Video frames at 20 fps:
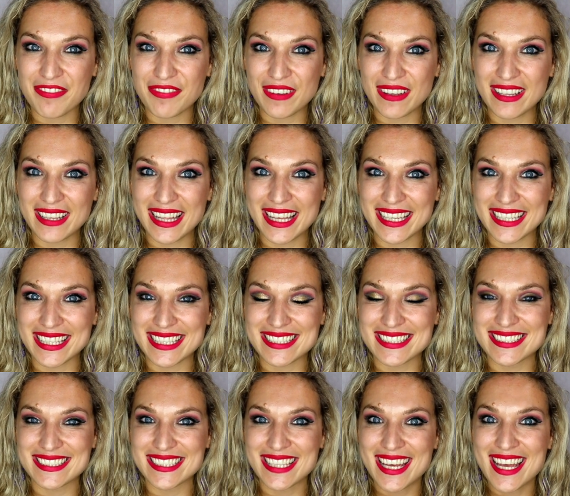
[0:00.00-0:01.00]
feel like
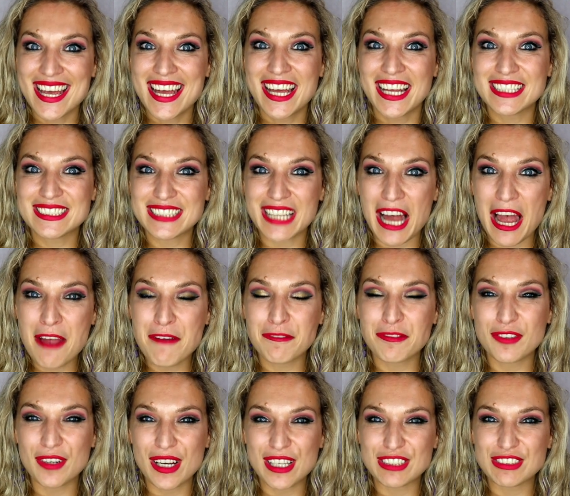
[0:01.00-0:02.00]
it's time
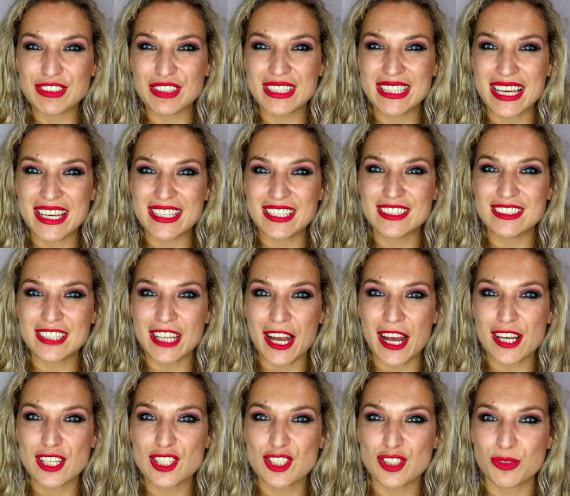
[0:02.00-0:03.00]
for us to get in
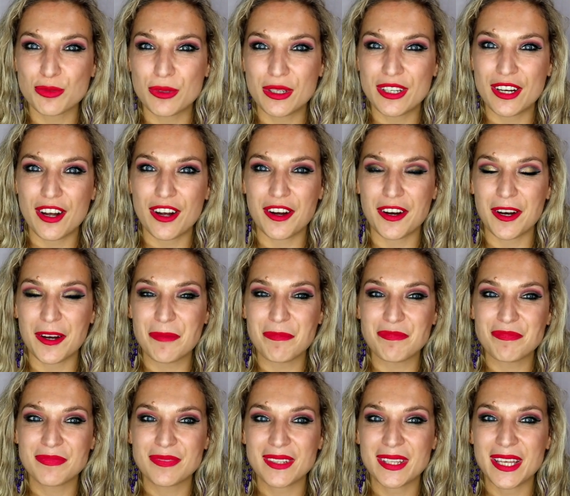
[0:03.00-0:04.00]
touch with our
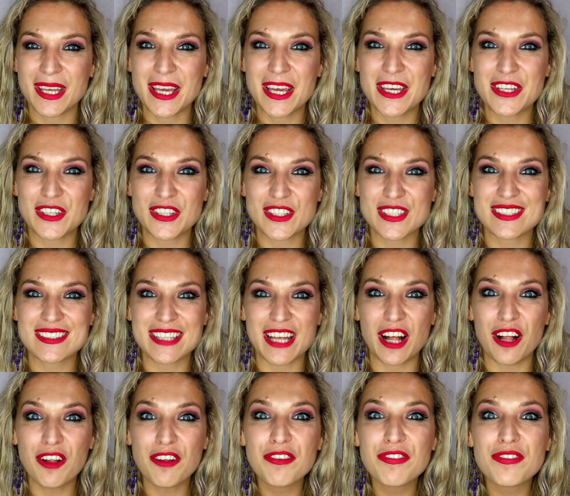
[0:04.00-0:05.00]
inner
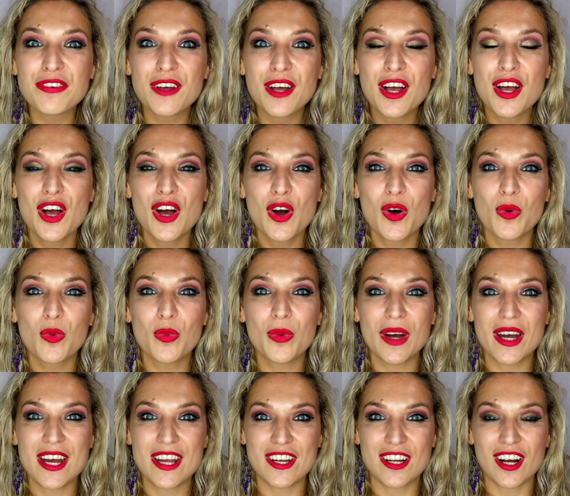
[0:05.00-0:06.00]
self,
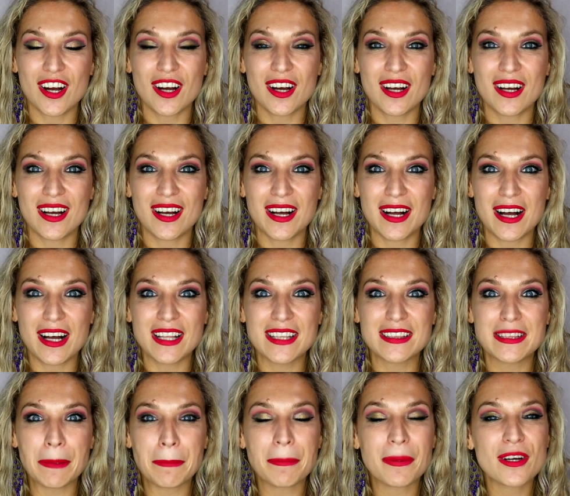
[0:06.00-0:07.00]
with
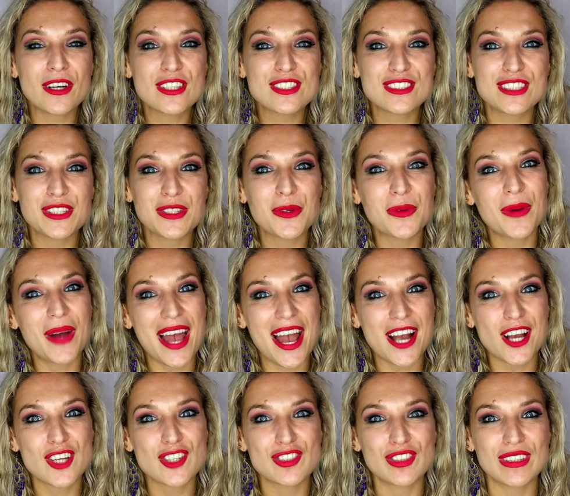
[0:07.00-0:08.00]
the person who
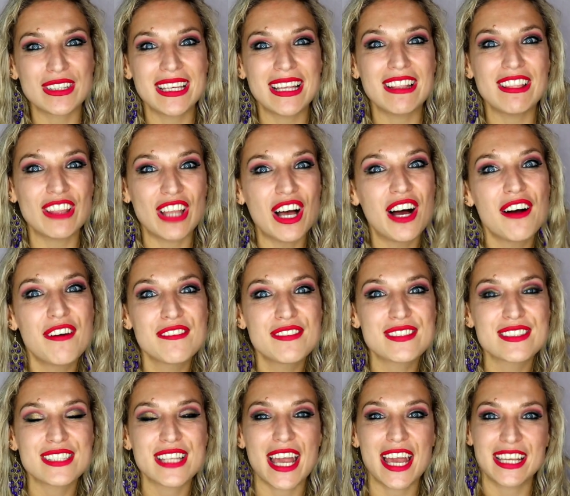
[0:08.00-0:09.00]
actually
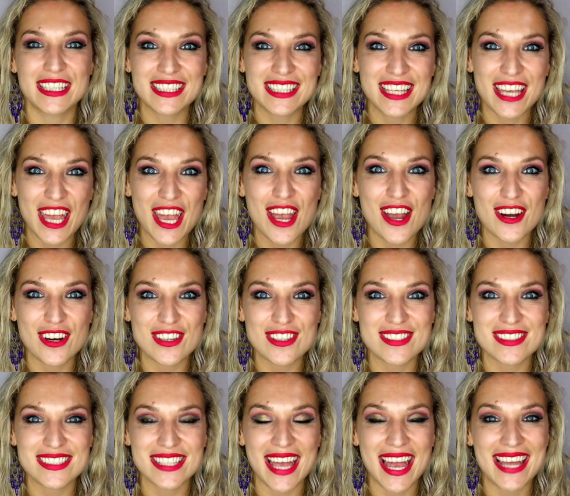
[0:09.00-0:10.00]
loves and
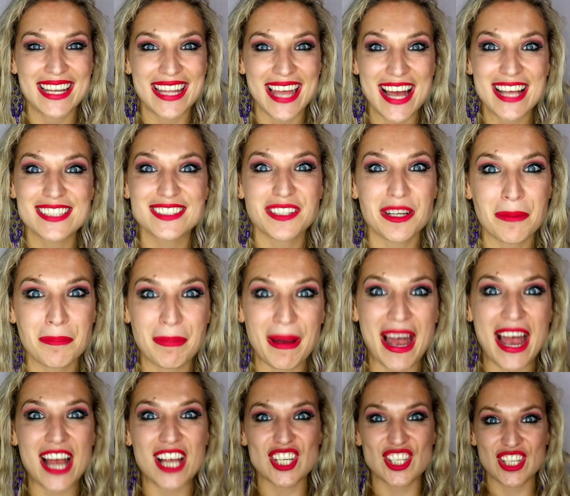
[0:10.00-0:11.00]
cares and has
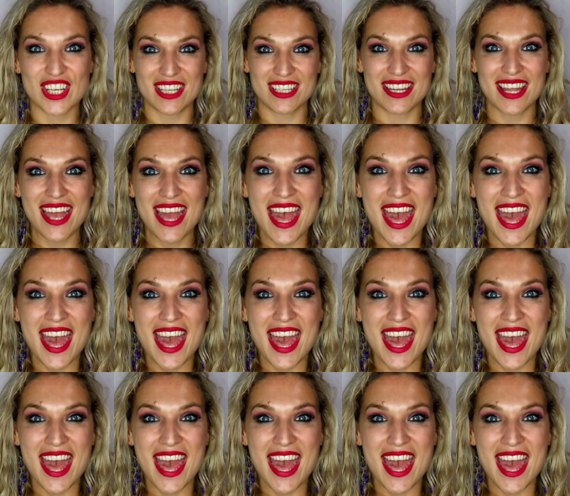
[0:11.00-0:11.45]
compassion,